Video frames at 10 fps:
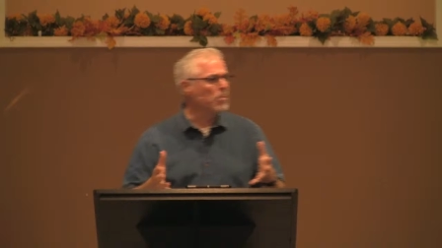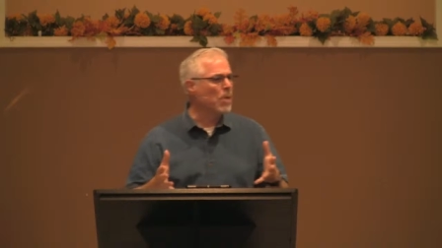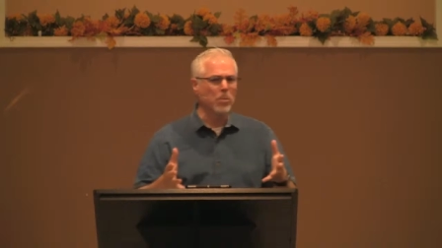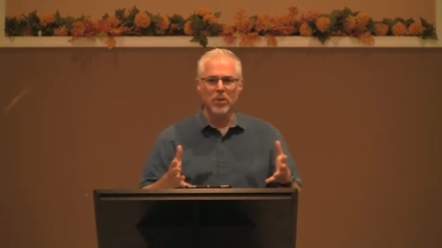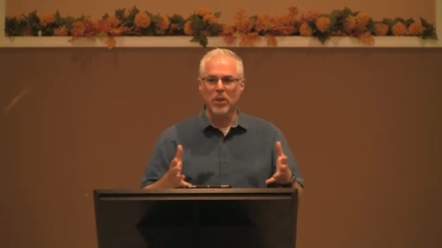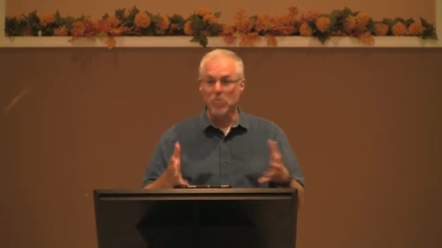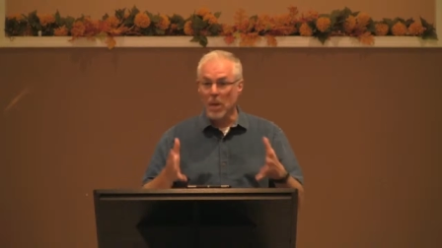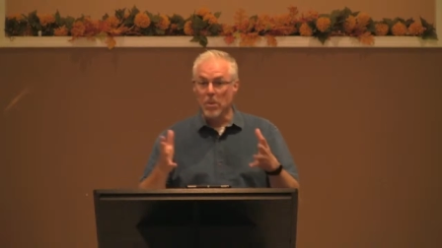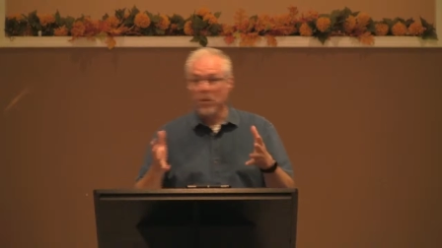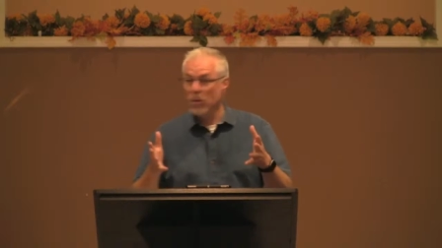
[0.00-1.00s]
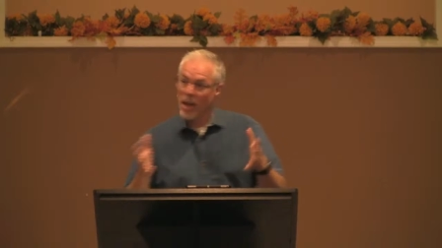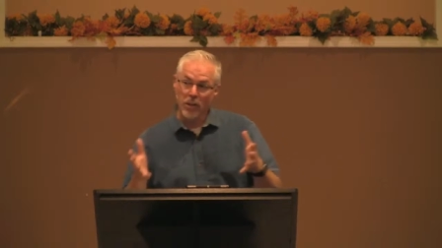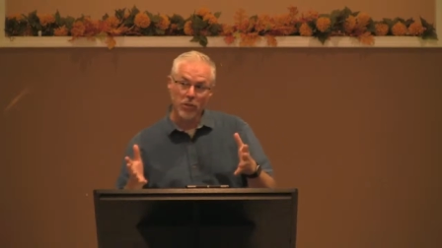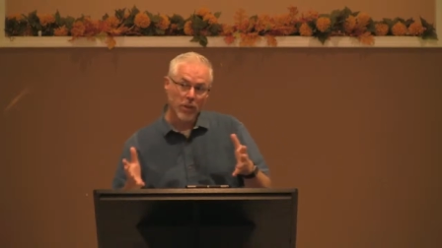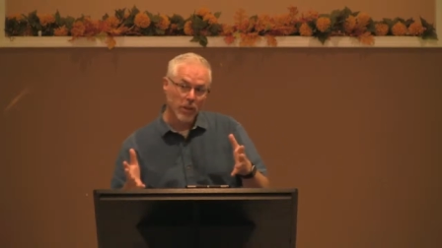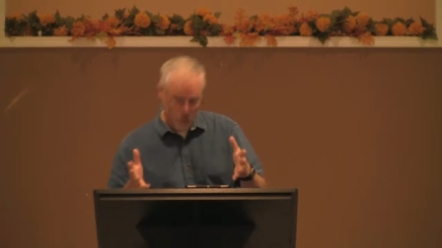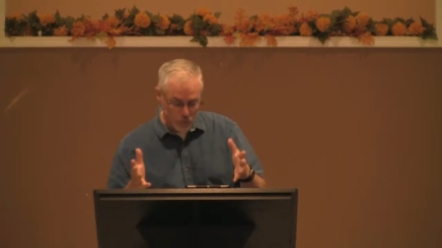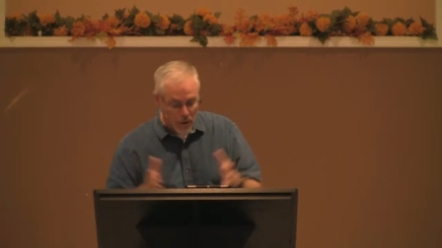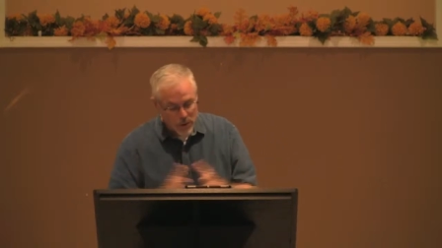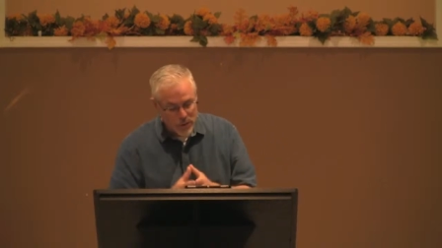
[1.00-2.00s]
remember this, maybe you actually are
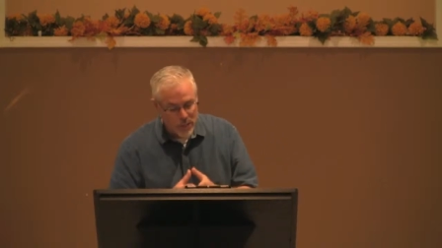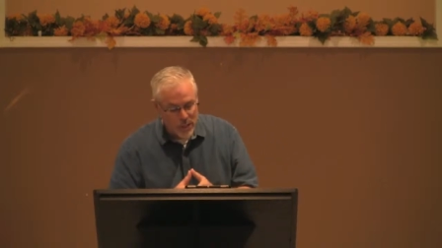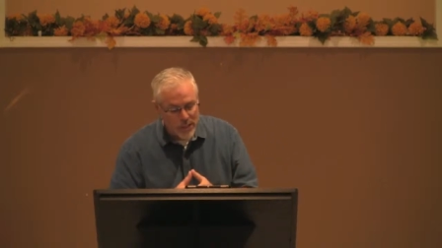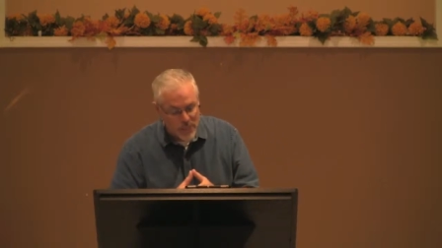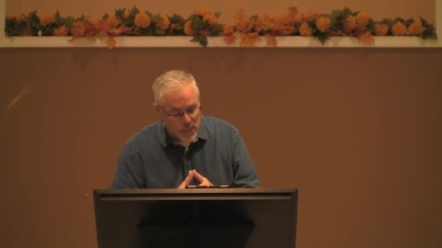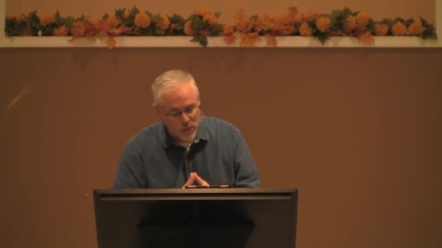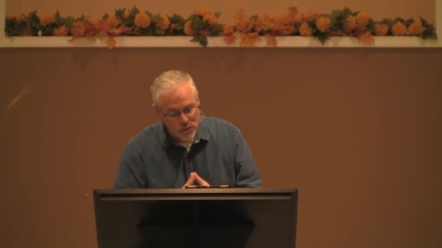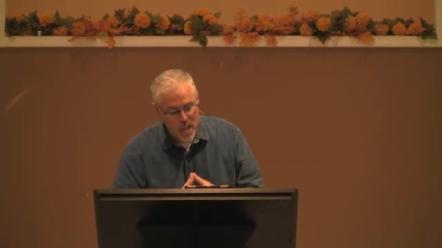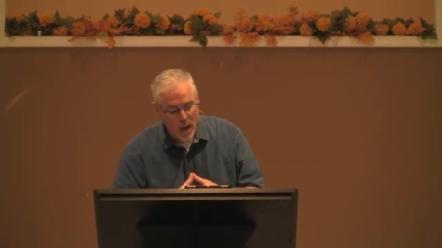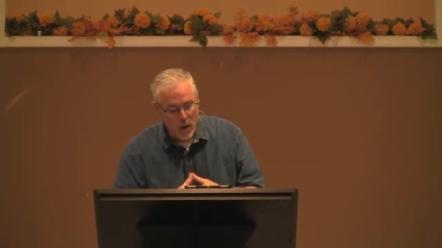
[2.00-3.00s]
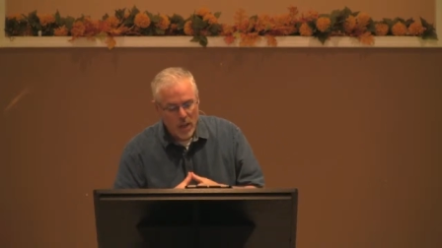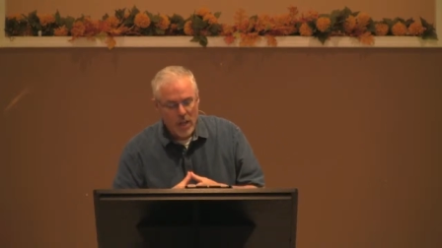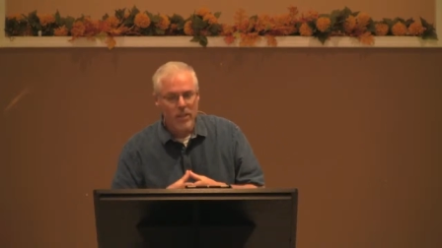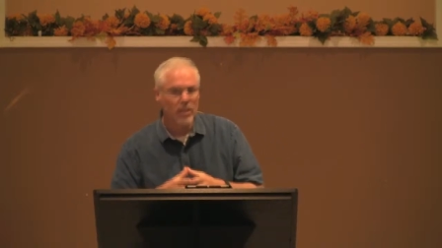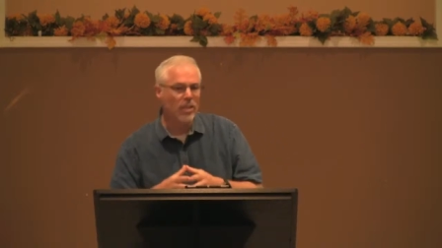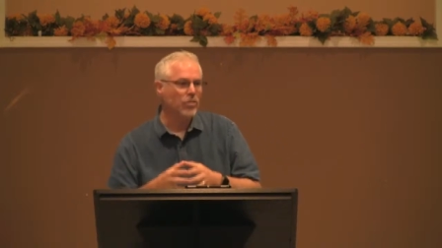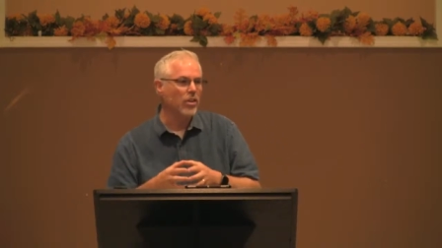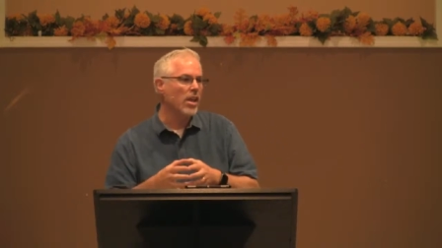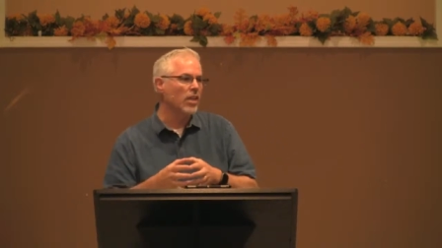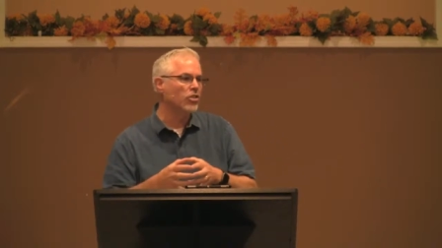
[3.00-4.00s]
experiencing this now. Let's
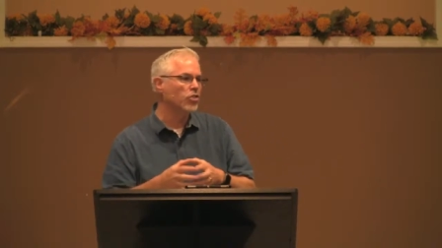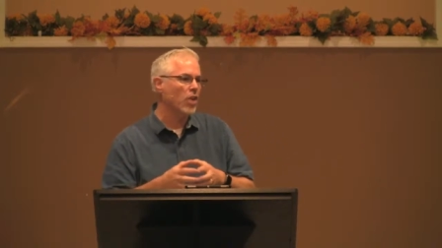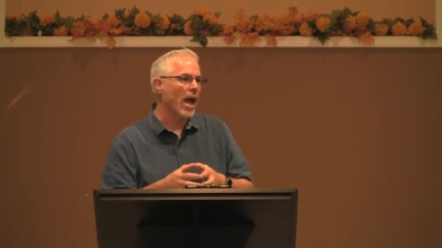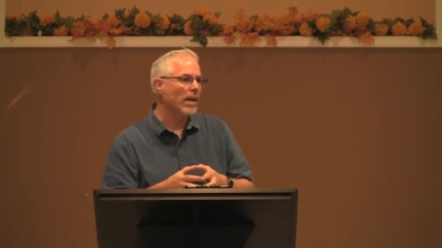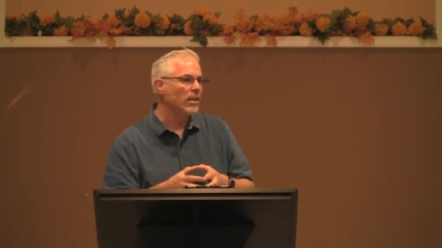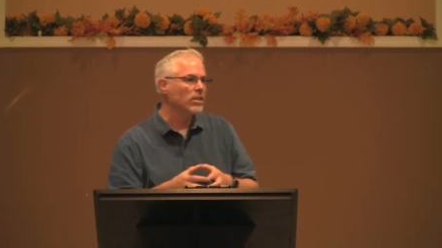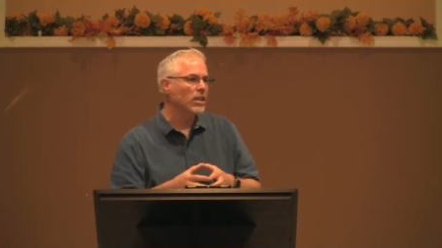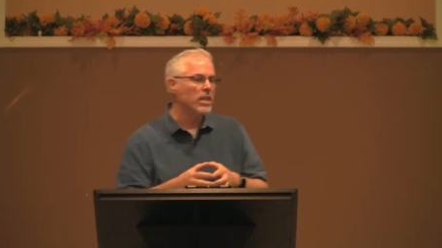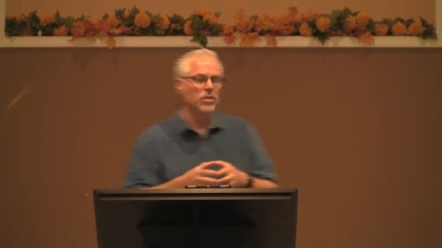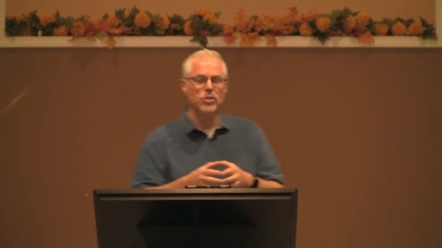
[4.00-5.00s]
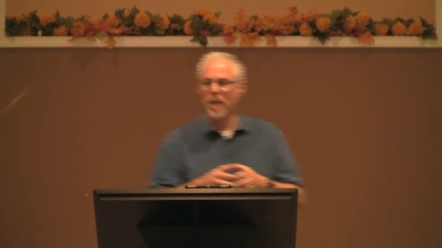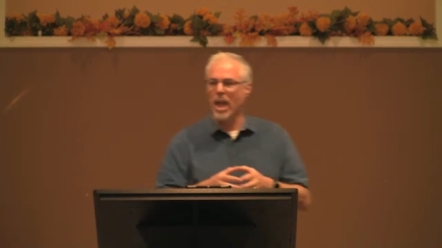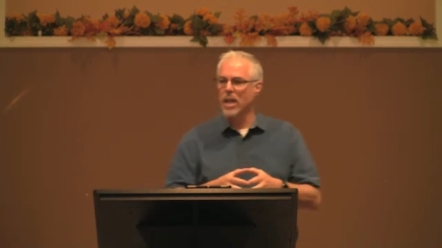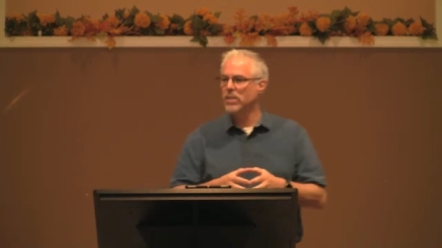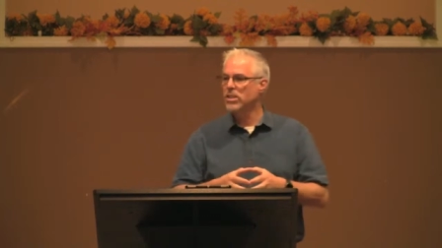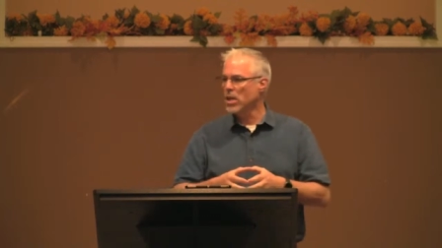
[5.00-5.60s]
say a child is at